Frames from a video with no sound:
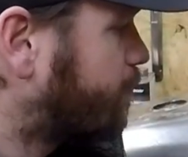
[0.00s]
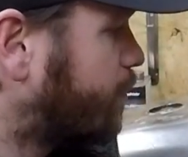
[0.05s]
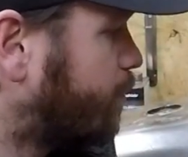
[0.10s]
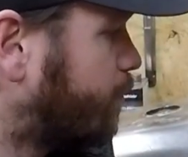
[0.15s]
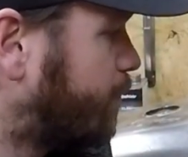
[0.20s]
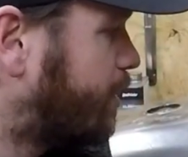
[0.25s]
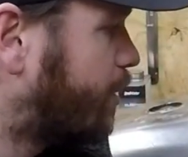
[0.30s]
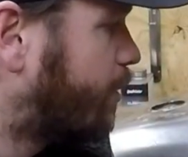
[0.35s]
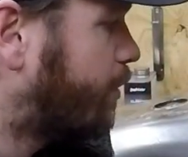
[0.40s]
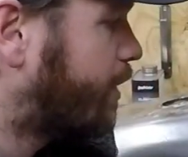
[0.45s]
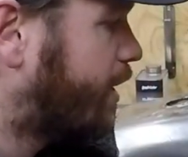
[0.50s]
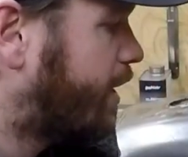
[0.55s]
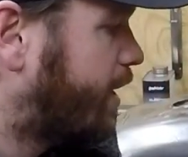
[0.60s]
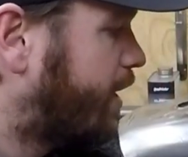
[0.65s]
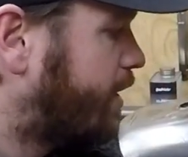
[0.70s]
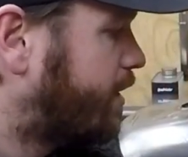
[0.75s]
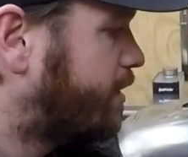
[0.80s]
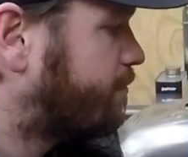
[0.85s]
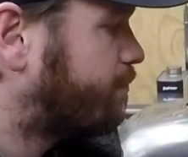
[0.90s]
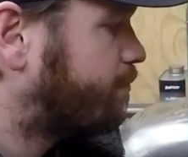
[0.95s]
we go
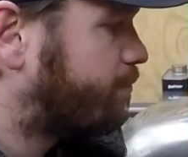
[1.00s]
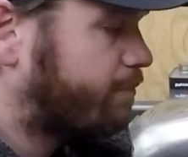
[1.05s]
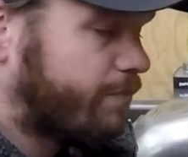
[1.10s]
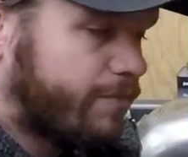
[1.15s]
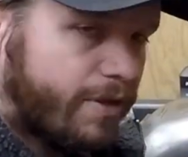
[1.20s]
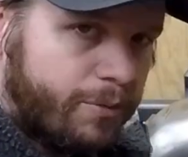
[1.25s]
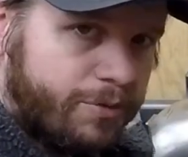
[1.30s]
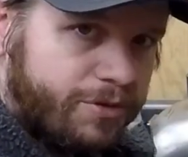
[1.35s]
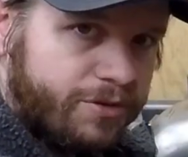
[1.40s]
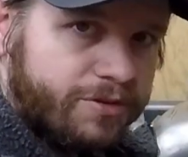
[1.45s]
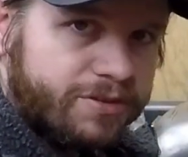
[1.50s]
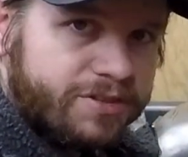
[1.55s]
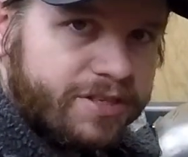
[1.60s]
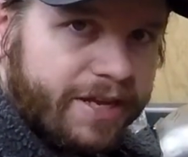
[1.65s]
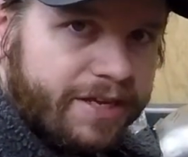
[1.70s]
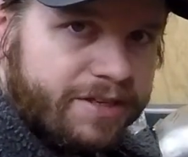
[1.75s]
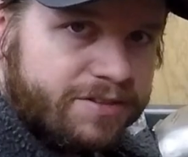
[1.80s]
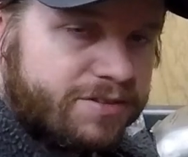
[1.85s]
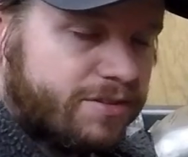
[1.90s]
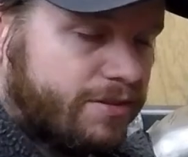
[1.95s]
ahead and we do the
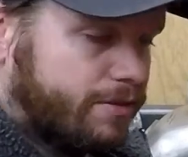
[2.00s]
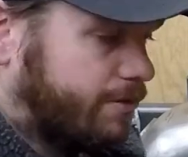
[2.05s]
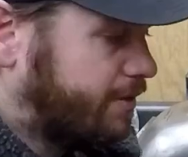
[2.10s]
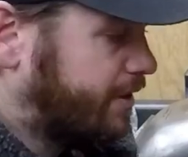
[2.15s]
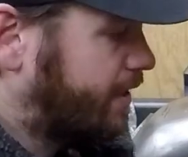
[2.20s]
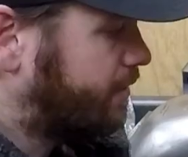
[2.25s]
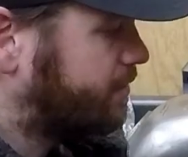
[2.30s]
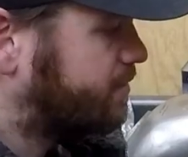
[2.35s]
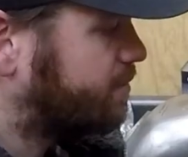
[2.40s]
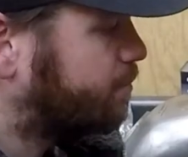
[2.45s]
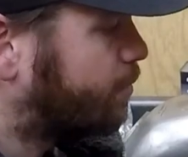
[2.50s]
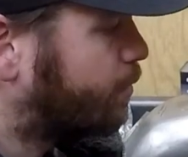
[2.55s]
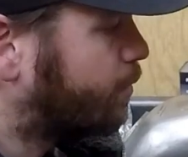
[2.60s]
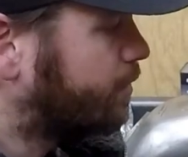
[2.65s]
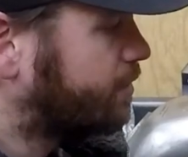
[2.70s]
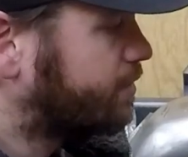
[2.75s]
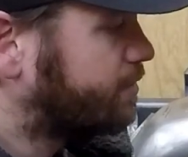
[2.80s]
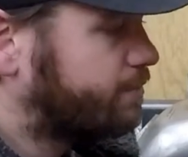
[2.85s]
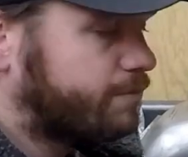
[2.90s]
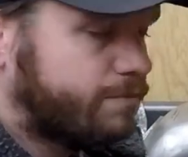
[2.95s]
tank sealer. Now it's
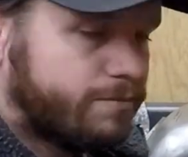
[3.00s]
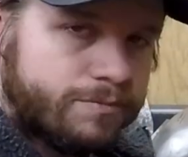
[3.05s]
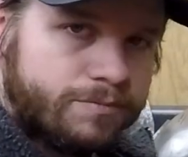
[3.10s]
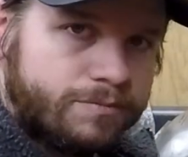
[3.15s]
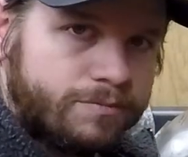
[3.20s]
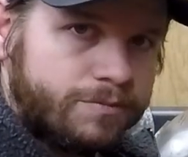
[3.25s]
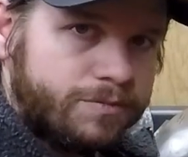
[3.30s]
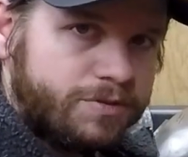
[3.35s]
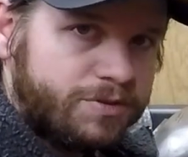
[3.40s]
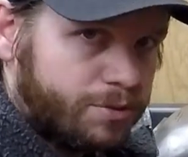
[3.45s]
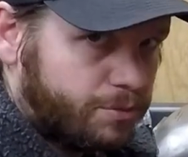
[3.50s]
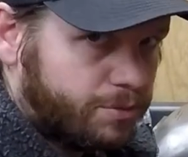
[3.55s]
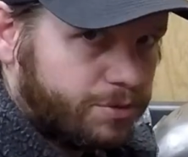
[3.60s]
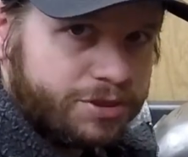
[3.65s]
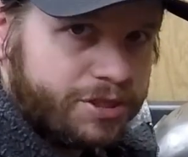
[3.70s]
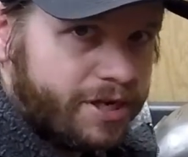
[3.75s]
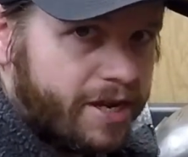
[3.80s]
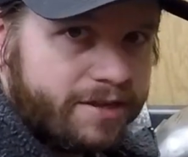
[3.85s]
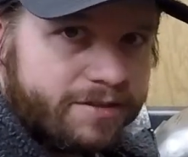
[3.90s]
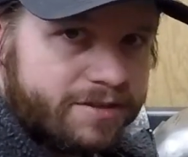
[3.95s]
important, don't
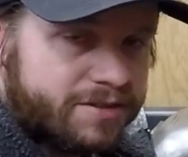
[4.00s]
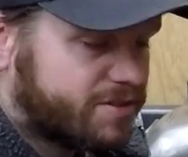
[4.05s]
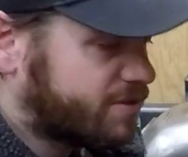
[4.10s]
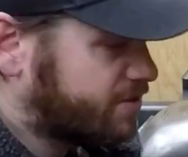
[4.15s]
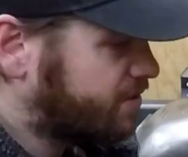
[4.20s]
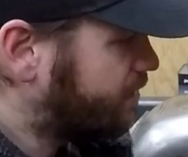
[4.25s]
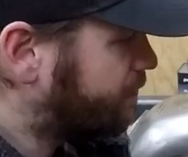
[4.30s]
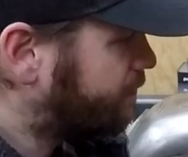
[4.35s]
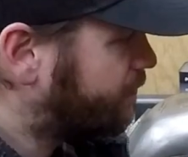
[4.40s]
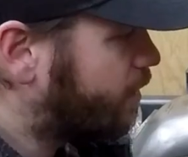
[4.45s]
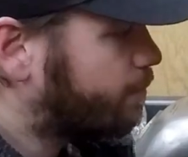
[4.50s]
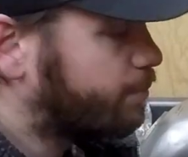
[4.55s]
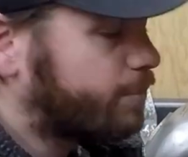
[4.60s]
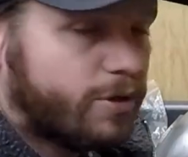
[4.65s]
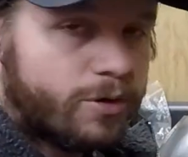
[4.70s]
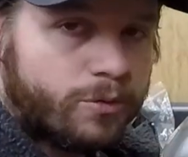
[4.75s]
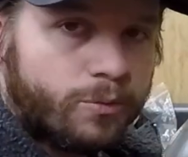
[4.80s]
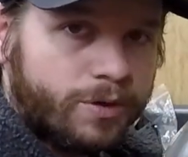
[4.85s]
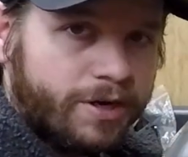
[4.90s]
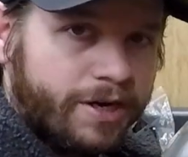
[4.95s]
shake this stuff up. You
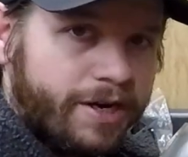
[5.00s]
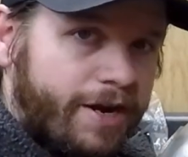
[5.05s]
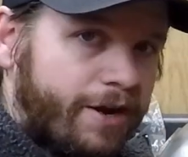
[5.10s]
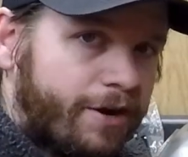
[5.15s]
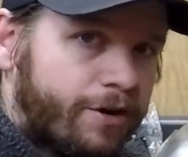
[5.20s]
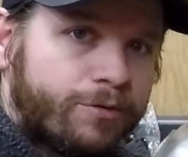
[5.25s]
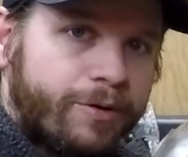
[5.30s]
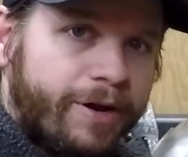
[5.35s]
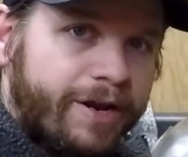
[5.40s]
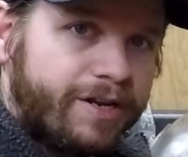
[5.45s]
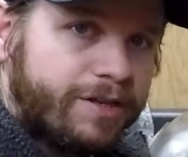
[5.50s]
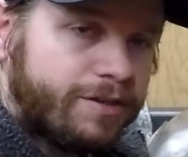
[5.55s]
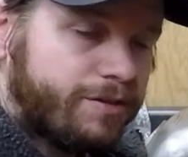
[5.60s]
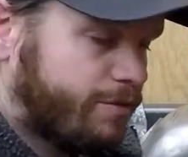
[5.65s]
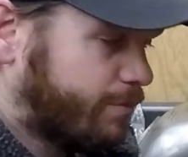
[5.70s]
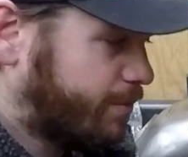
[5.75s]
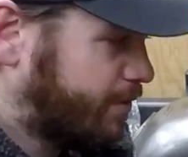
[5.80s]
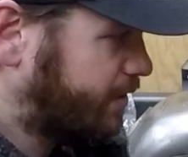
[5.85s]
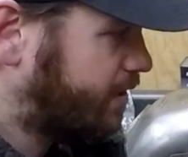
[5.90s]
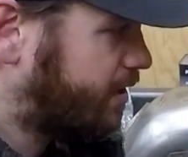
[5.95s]
don't want to aerate it. You
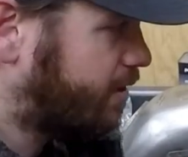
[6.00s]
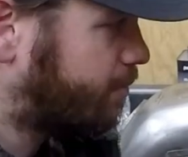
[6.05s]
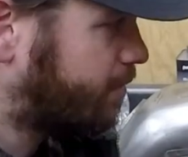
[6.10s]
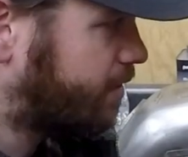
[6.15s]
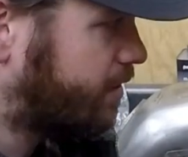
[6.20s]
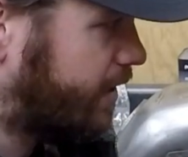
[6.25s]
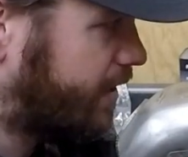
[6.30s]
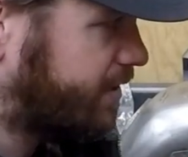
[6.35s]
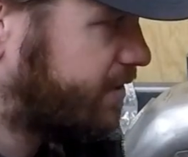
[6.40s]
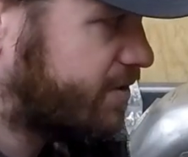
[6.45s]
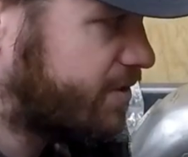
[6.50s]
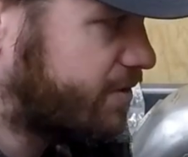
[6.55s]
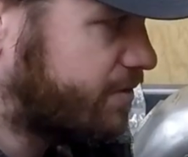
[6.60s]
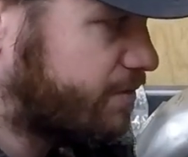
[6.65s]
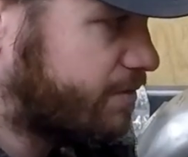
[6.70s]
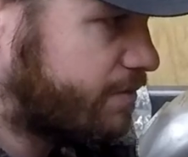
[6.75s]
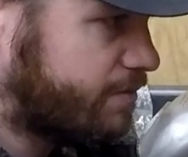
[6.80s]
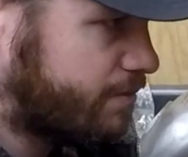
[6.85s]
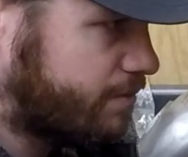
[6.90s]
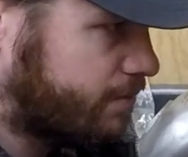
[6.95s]
want to keep it nice
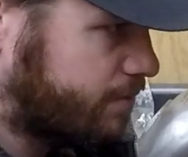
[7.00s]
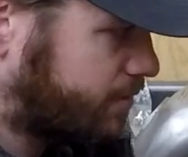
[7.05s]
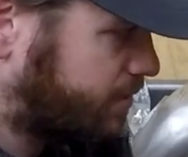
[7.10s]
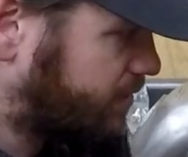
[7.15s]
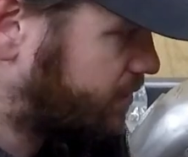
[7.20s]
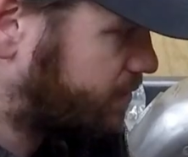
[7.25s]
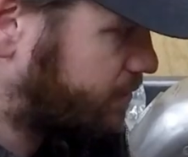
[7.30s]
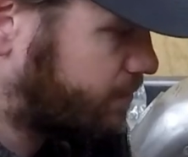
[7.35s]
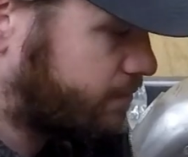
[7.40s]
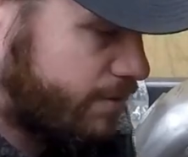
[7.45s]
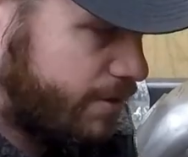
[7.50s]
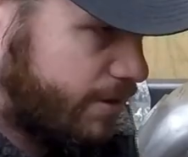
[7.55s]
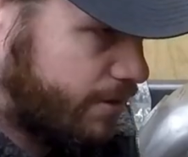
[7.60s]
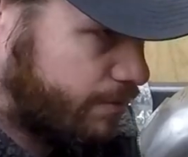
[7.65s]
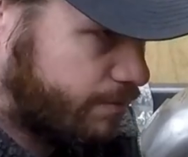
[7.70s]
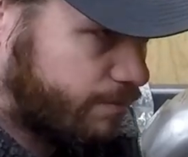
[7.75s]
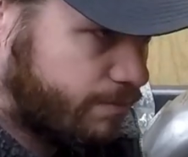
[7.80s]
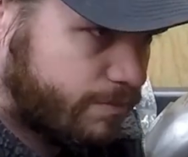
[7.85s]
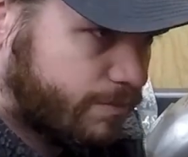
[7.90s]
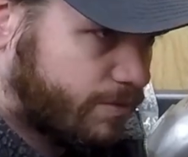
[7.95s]
and just,
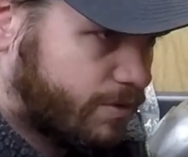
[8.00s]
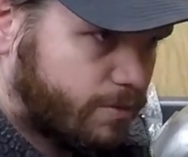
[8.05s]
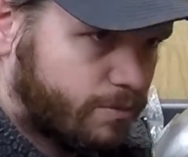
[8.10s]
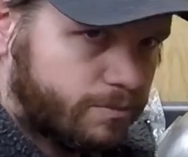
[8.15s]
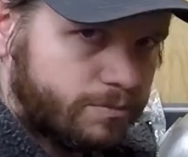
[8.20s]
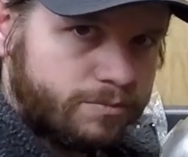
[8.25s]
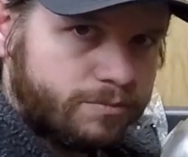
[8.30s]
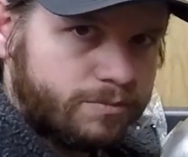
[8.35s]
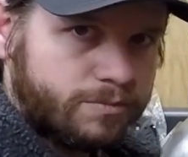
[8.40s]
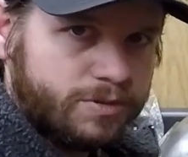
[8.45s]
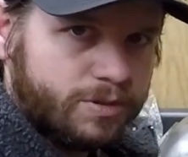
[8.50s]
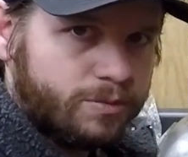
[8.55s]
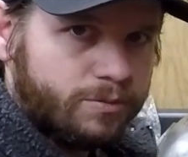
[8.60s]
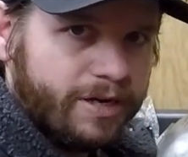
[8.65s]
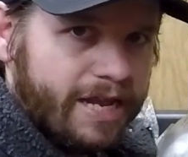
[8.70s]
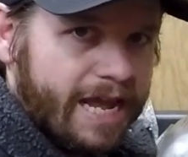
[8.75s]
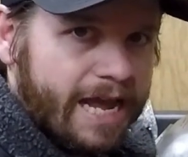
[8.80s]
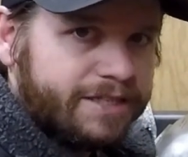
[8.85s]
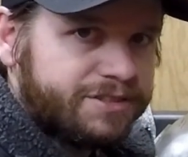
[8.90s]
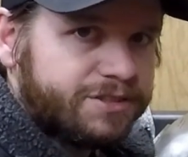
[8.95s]
don't
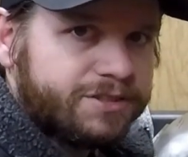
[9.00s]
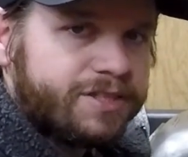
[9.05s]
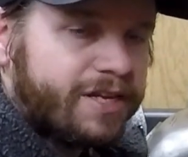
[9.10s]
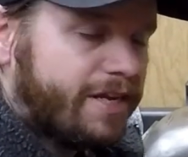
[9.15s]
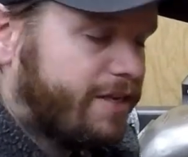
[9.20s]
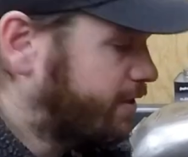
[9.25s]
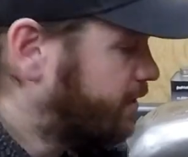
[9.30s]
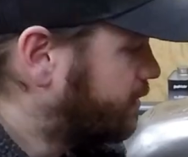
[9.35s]
agitate it.